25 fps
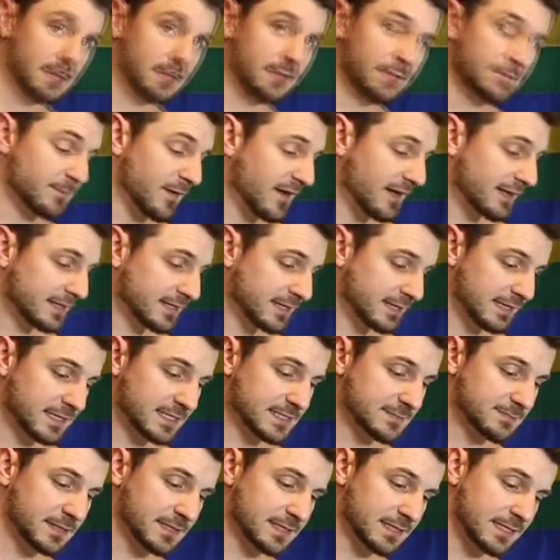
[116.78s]
the vodka has
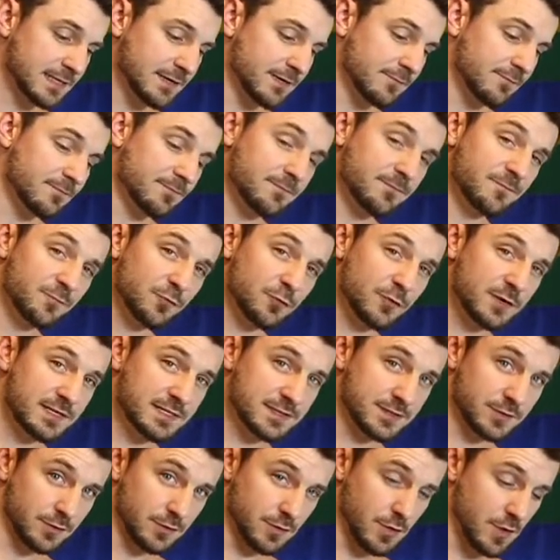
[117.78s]
been in the
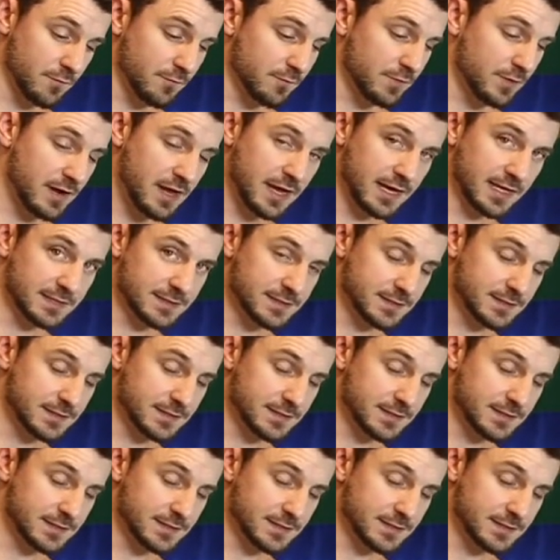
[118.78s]
freezer overnight,